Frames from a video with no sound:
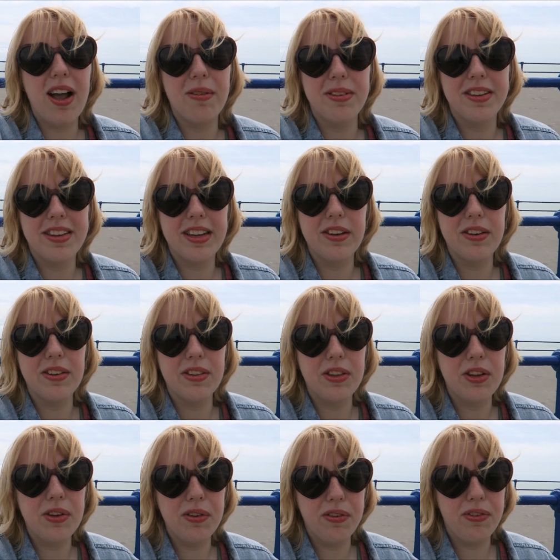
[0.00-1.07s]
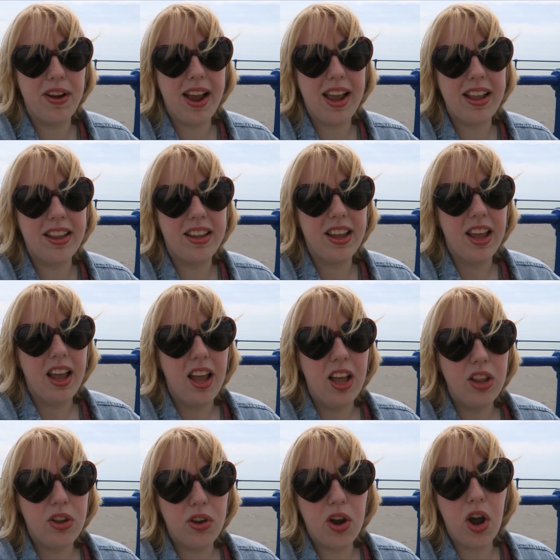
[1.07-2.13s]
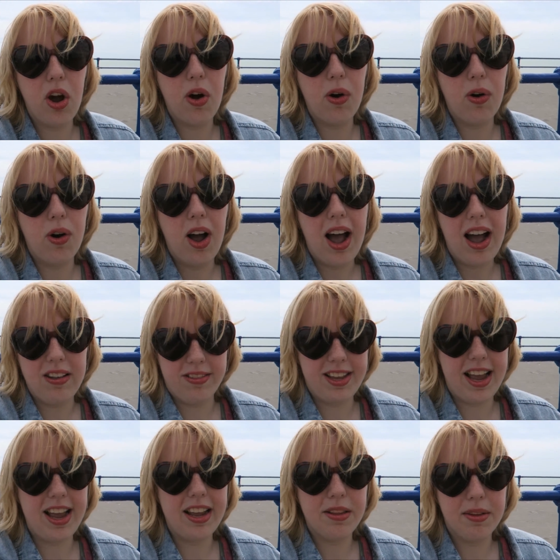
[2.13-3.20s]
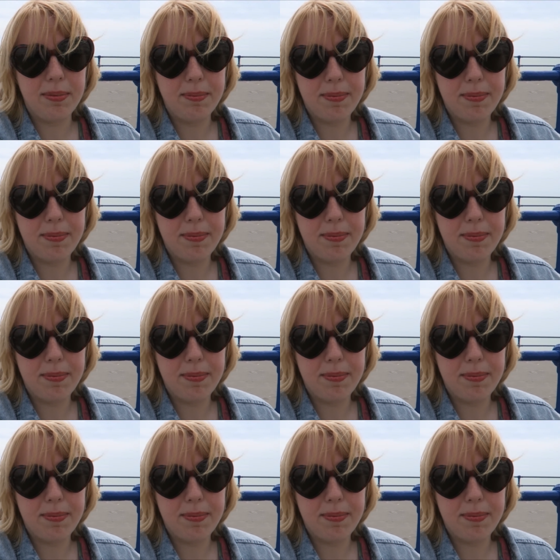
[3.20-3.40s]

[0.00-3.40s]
I was still too afraid to go outside